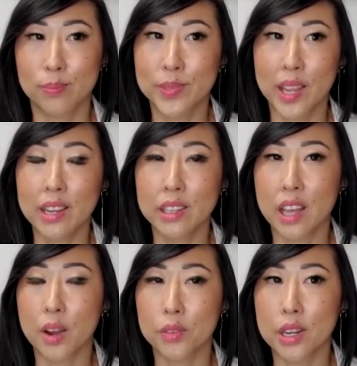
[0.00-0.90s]
taking
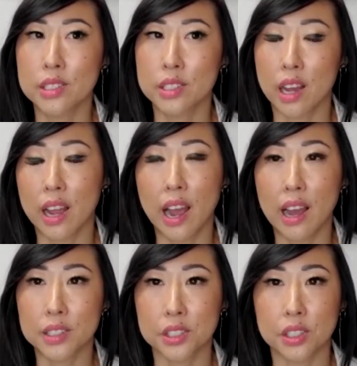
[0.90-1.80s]
that risk, I
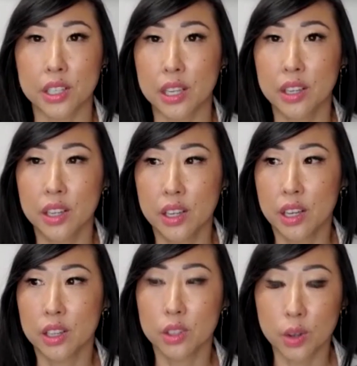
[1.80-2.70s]
actually
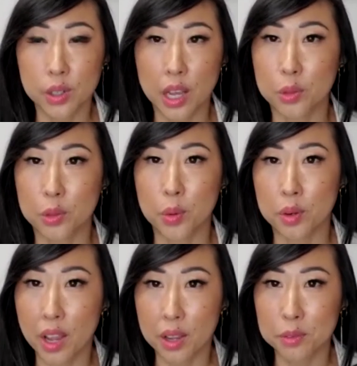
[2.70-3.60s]
learned how to throw an
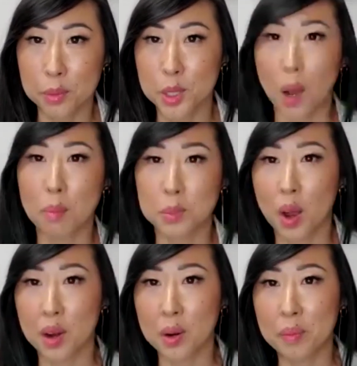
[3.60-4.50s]
event from top to
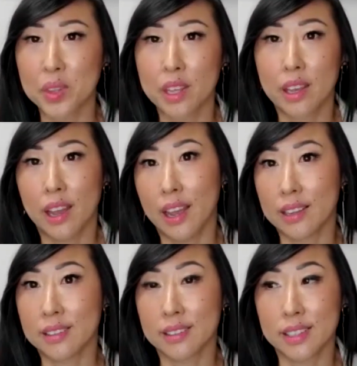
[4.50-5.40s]
bottom.
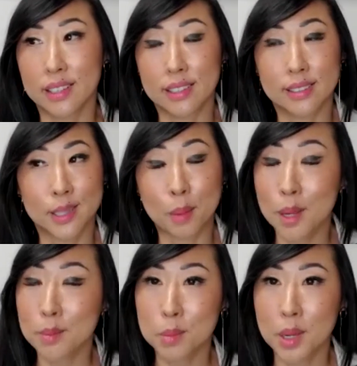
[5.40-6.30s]
And
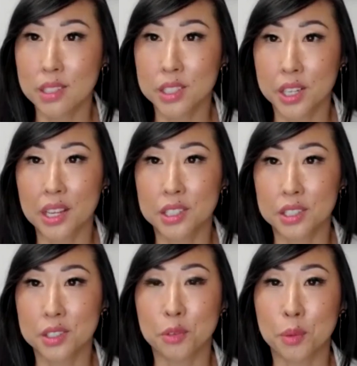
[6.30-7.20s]
sometimes the best
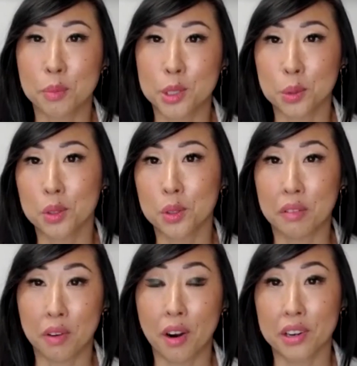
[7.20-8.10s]
educations are from the school
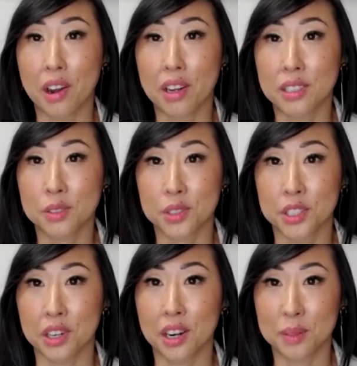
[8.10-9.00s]
of hard knocks for
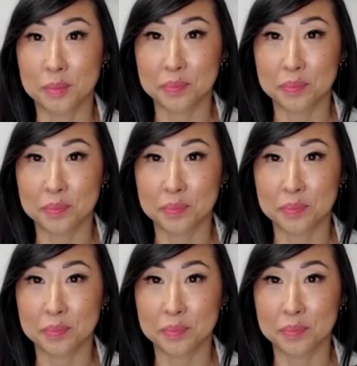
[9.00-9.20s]
sure.